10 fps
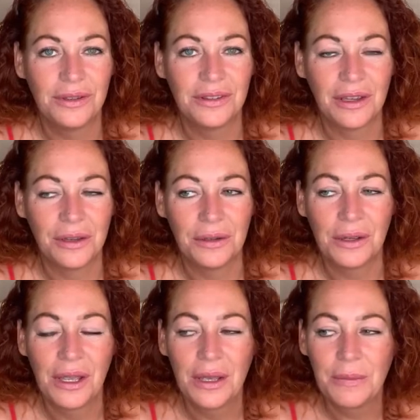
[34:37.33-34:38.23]
So
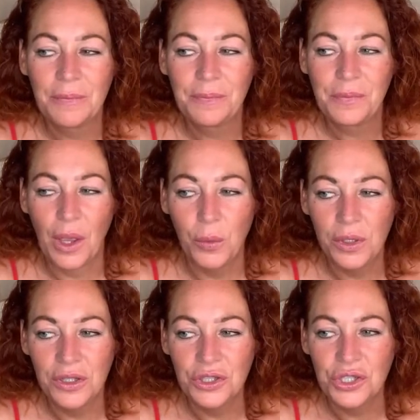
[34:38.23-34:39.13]
I
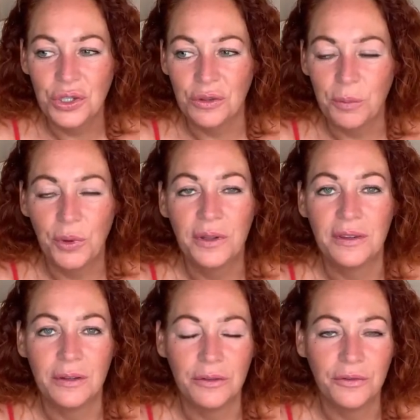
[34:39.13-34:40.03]
wouldn't choose
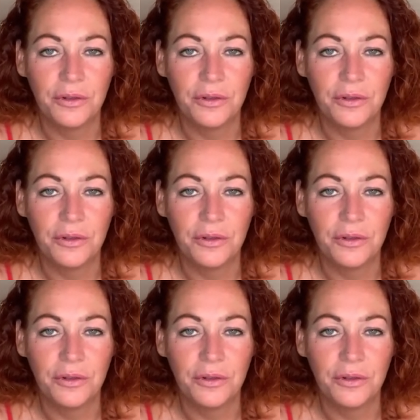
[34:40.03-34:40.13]
Poison